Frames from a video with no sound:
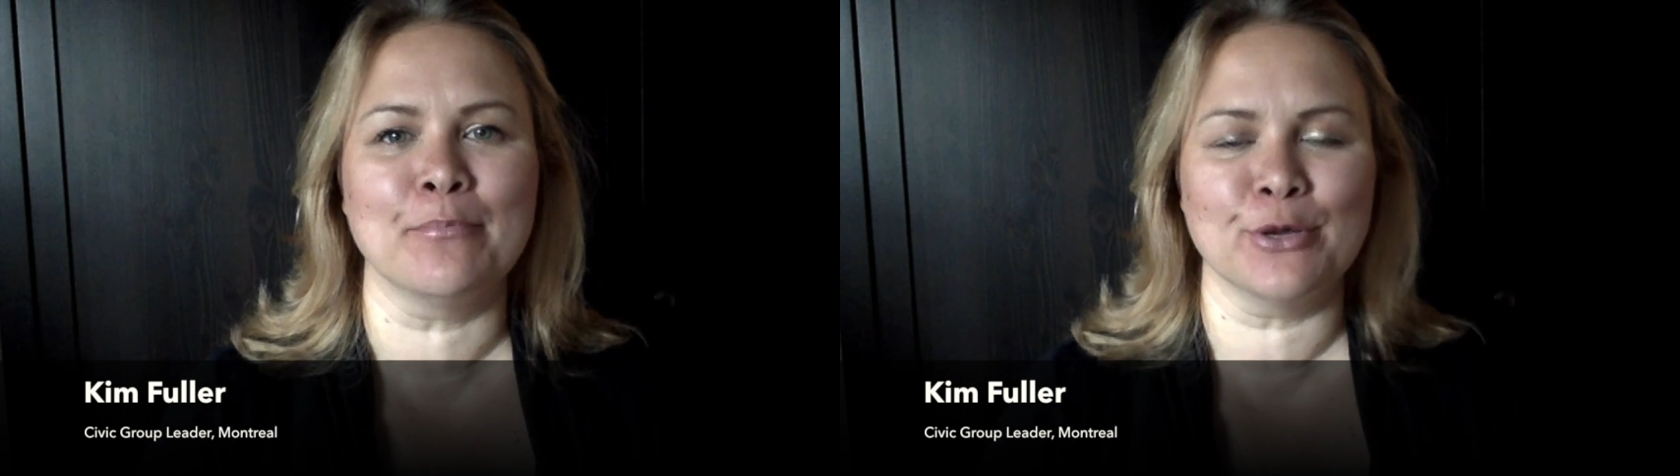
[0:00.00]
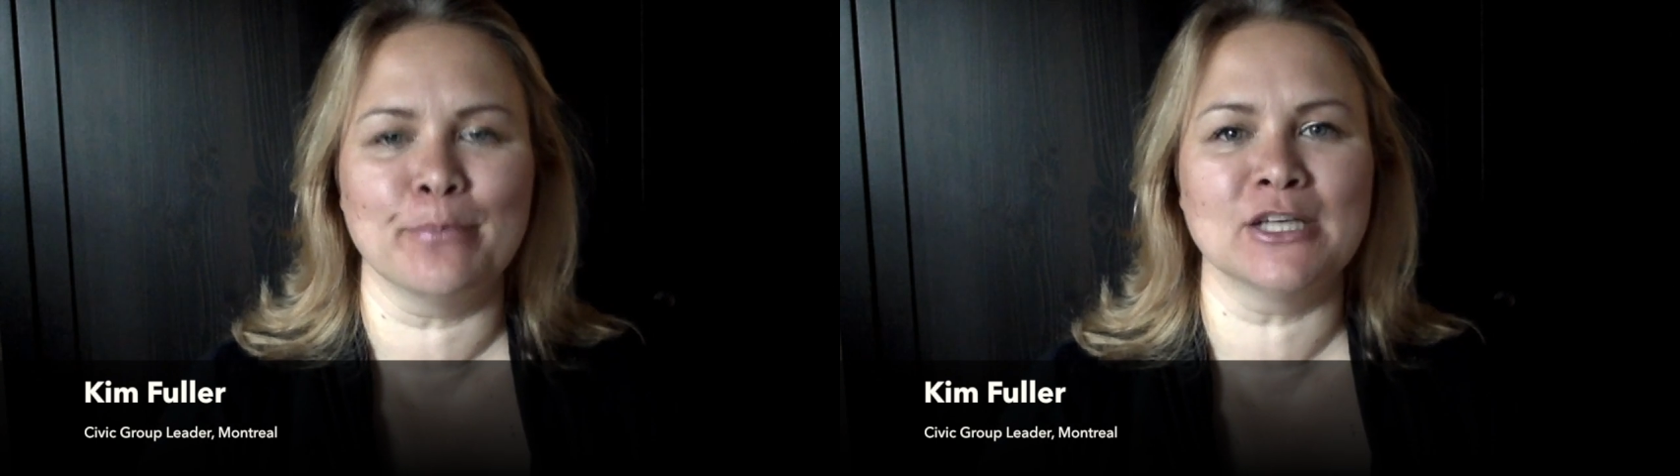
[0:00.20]

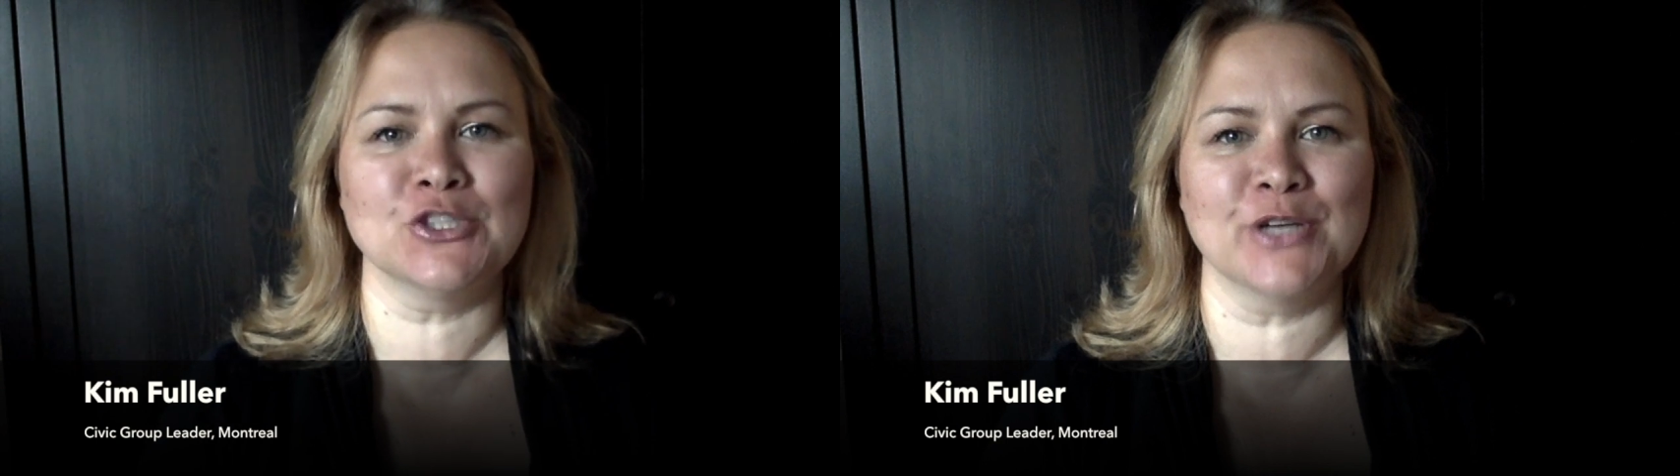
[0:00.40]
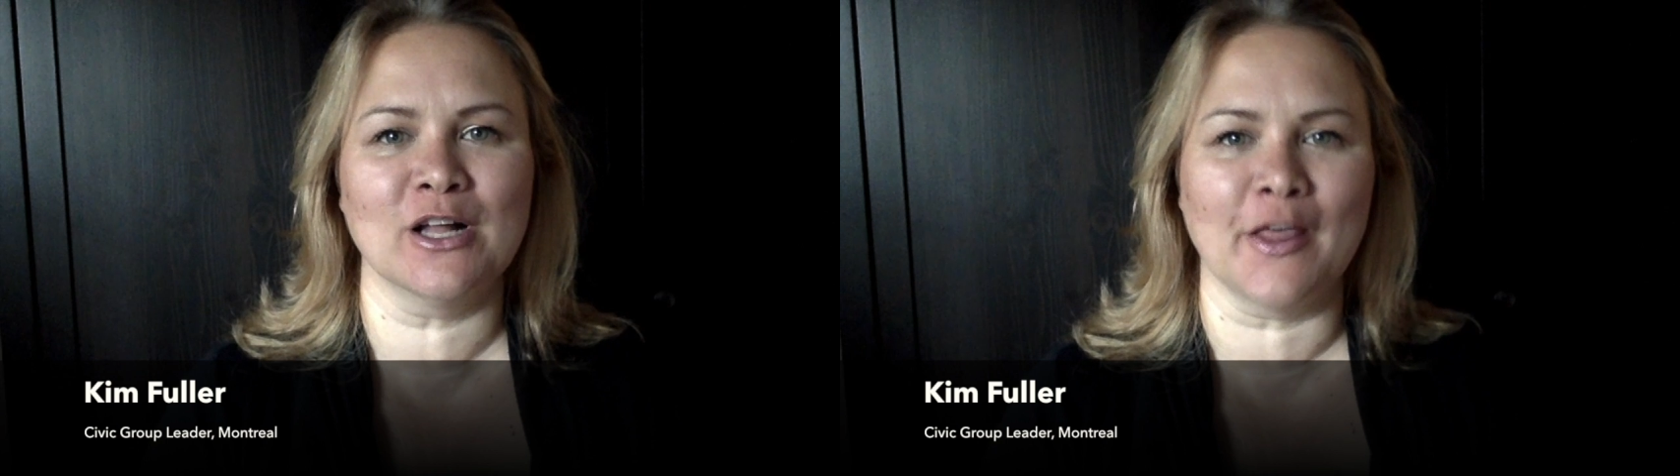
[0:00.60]
put
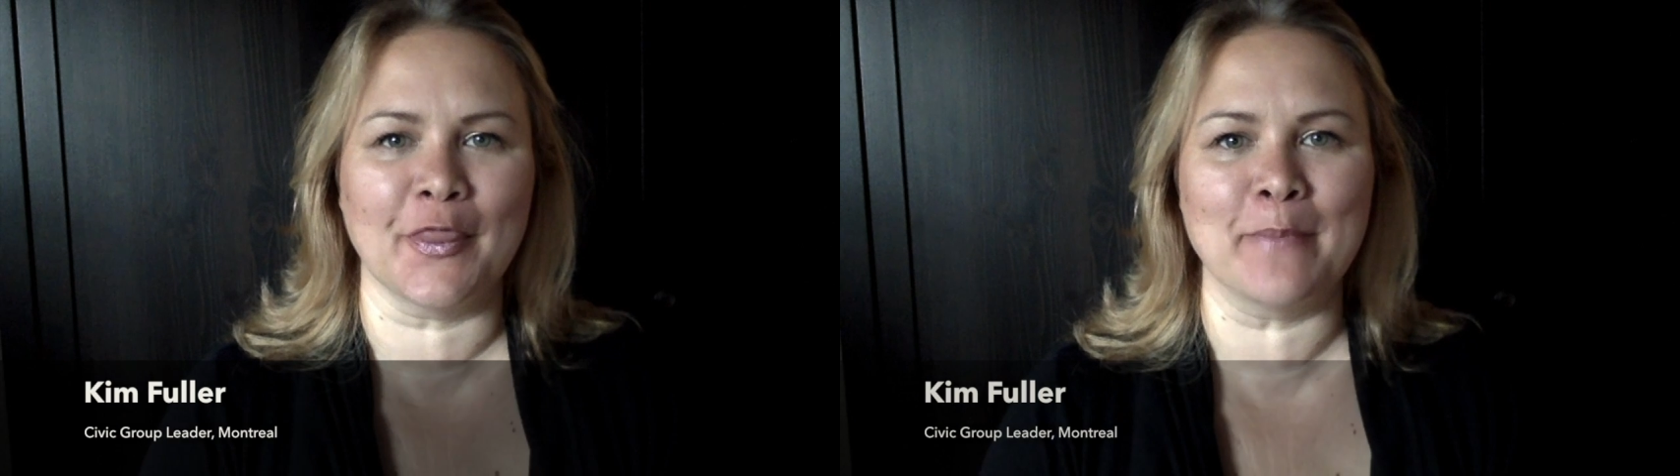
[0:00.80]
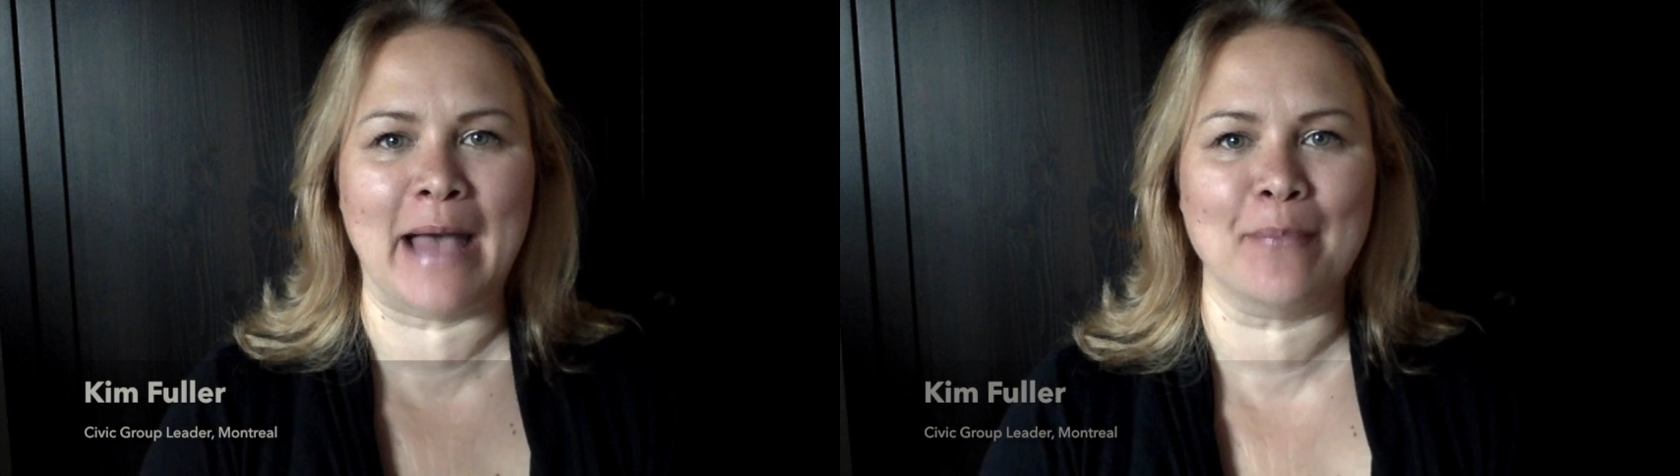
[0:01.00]
Montreal on
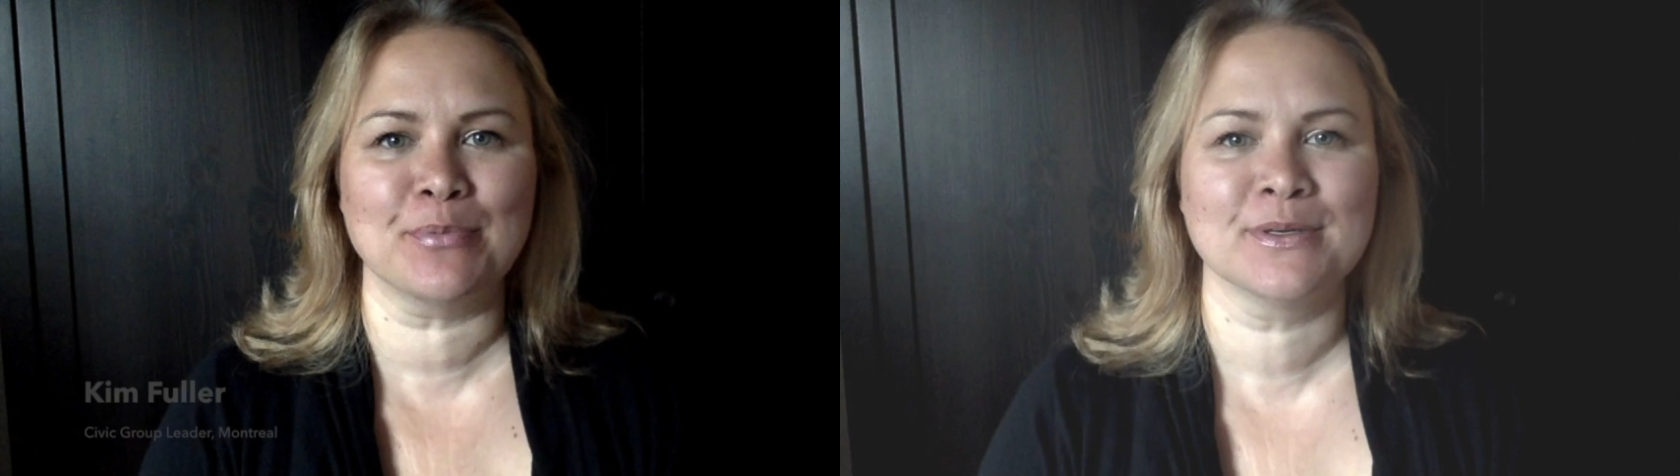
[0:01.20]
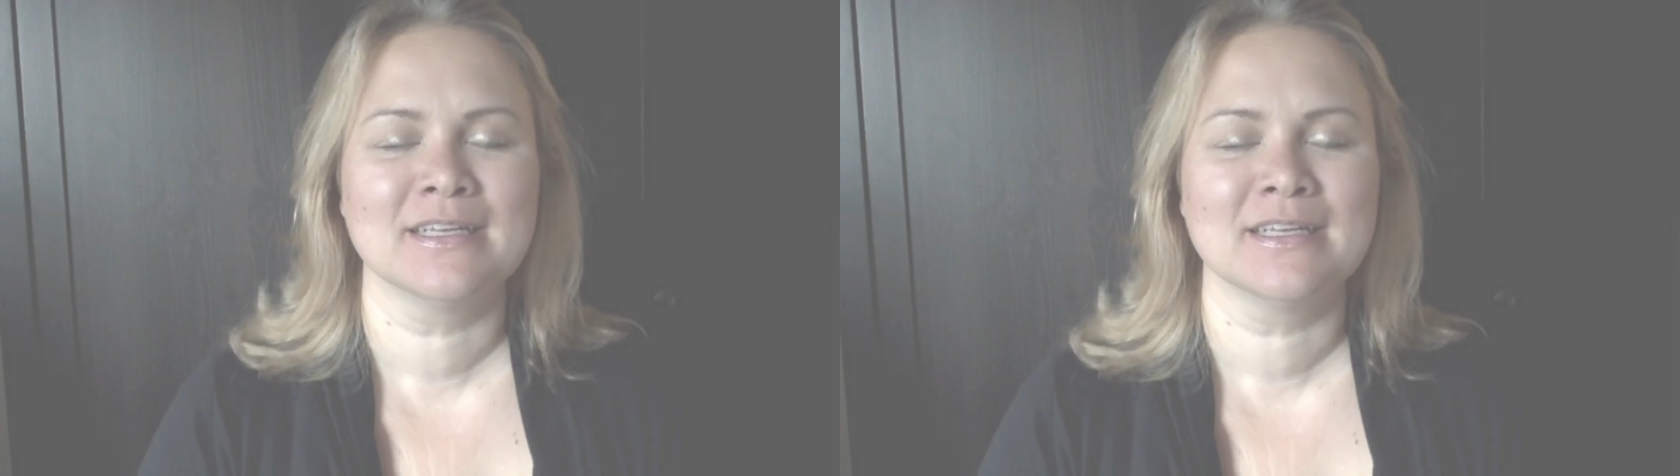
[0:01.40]
the map.